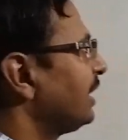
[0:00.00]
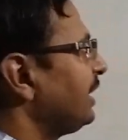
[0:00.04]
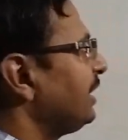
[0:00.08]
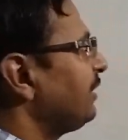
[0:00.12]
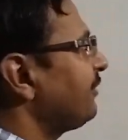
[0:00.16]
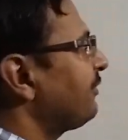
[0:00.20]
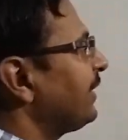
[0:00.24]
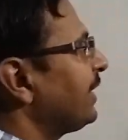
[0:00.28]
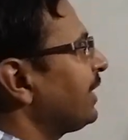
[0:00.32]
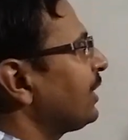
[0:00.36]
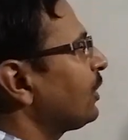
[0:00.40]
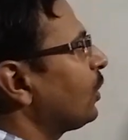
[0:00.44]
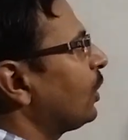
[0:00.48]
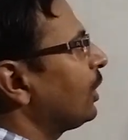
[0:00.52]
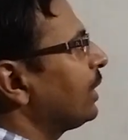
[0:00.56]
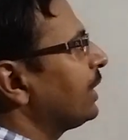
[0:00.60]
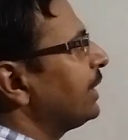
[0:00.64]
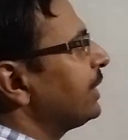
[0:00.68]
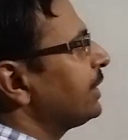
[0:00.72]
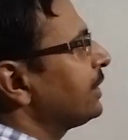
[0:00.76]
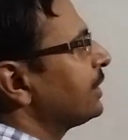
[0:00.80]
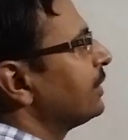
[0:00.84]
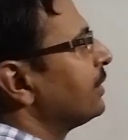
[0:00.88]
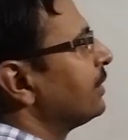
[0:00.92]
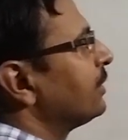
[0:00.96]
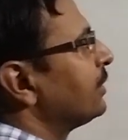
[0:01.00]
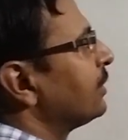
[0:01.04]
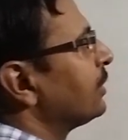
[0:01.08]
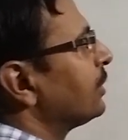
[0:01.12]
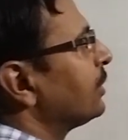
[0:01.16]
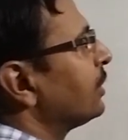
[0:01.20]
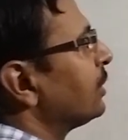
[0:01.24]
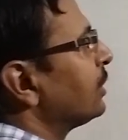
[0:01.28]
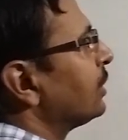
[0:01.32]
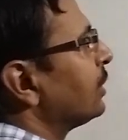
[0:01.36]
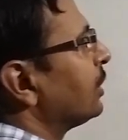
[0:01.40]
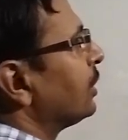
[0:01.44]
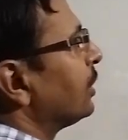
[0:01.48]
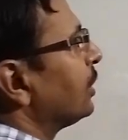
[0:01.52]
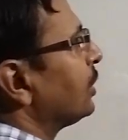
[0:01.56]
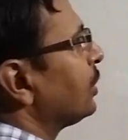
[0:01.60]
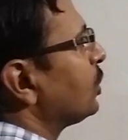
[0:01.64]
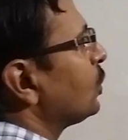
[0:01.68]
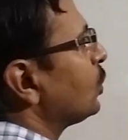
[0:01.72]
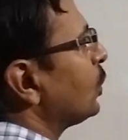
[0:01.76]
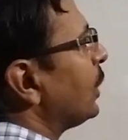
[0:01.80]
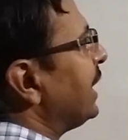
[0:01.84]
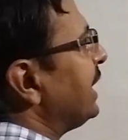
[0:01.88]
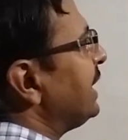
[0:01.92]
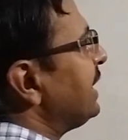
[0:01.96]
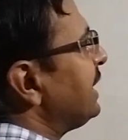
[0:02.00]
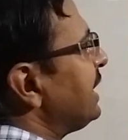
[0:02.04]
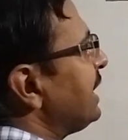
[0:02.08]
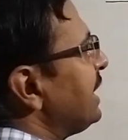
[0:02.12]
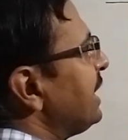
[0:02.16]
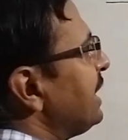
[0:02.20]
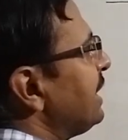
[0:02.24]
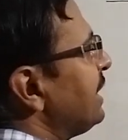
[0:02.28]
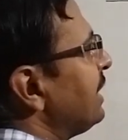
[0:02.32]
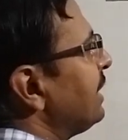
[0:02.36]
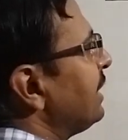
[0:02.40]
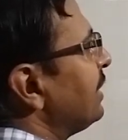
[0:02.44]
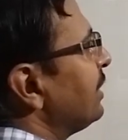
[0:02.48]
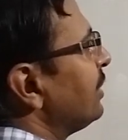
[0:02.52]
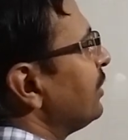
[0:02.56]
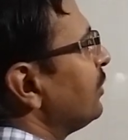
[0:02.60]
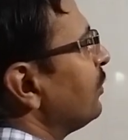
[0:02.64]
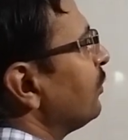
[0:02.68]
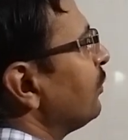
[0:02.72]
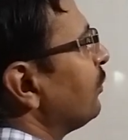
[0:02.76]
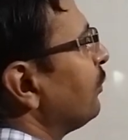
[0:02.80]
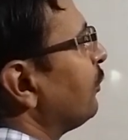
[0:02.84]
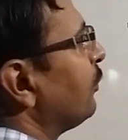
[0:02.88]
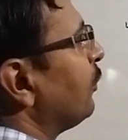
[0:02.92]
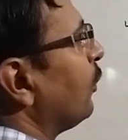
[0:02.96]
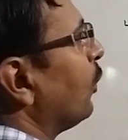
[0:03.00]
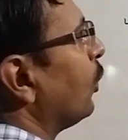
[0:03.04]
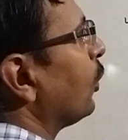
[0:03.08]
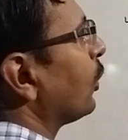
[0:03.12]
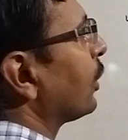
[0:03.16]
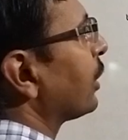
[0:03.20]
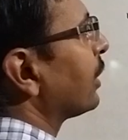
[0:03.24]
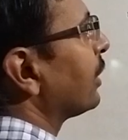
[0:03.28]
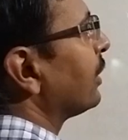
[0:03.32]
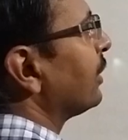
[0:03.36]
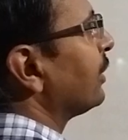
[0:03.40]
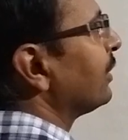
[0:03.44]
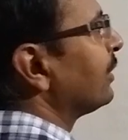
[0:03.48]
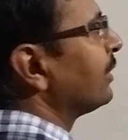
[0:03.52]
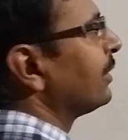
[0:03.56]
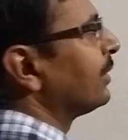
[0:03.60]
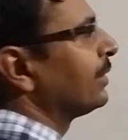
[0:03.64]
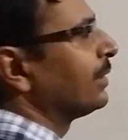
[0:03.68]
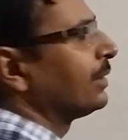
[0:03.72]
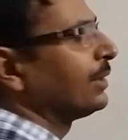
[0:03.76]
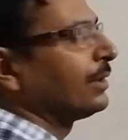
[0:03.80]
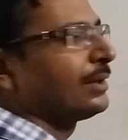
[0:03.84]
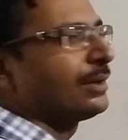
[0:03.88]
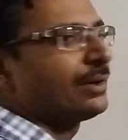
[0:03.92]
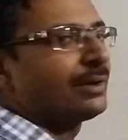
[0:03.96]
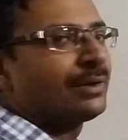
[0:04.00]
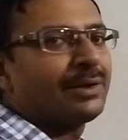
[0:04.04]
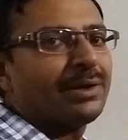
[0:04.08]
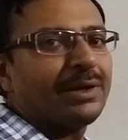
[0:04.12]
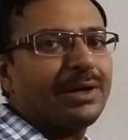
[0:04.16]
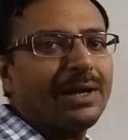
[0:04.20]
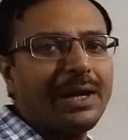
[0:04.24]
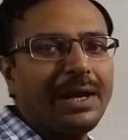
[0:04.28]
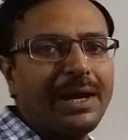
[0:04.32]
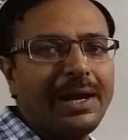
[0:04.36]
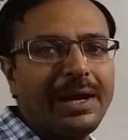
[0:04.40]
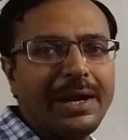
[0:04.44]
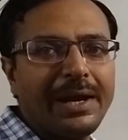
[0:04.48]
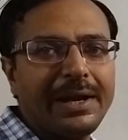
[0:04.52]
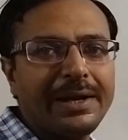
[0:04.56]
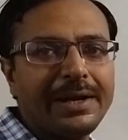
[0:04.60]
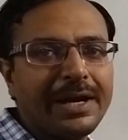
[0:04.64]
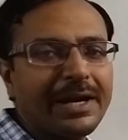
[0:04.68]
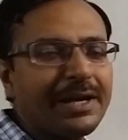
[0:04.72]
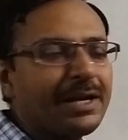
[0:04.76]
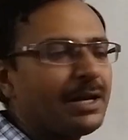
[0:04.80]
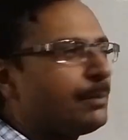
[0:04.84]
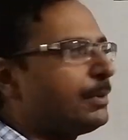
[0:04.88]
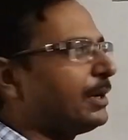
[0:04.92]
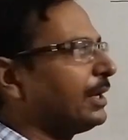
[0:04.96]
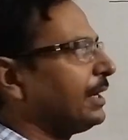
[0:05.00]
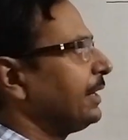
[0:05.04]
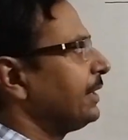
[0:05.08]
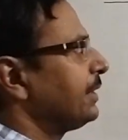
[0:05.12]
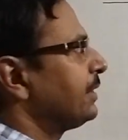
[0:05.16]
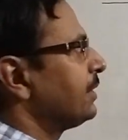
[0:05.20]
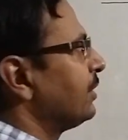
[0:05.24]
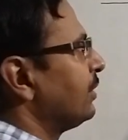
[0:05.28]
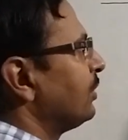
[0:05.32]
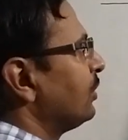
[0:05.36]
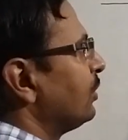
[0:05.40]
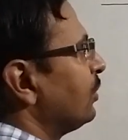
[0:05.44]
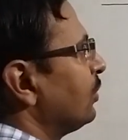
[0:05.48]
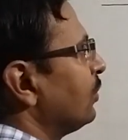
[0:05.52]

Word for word: If I call it 24 and I double it,